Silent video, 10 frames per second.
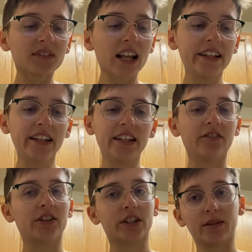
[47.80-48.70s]
And then
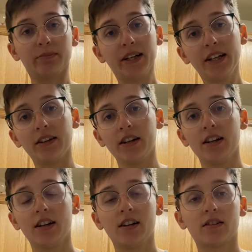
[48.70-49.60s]
if you're in
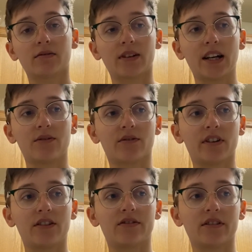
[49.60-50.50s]
mid-range
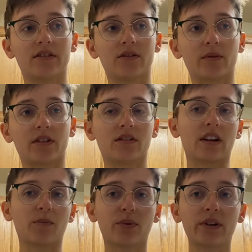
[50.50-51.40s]
regions where it's
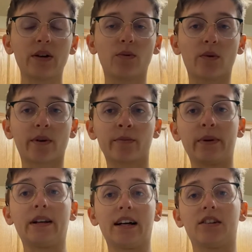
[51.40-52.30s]
like pretty warm
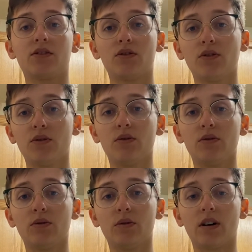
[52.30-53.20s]
but not
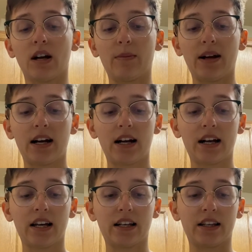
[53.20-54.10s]
too
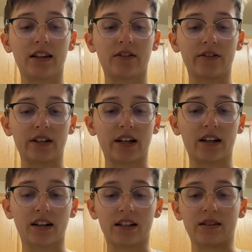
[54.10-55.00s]
hot and there's not
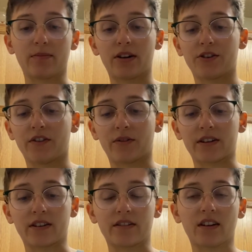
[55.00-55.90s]
as much of a
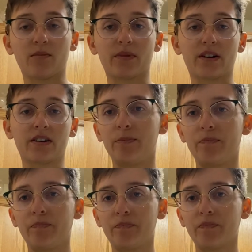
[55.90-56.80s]
risk of sunburn,
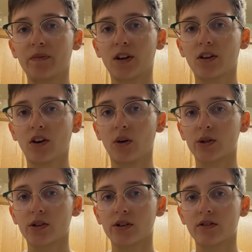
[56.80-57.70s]

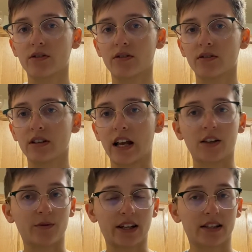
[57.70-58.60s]
cultures, as
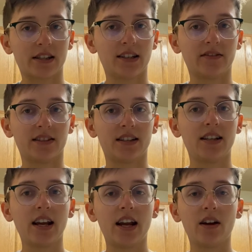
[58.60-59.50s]
we can see even
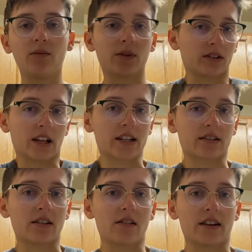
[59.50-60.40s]
today, wear less
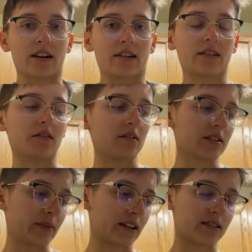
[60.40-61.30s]
clothing articles
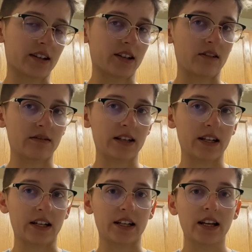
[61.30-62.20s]
because they don't need it.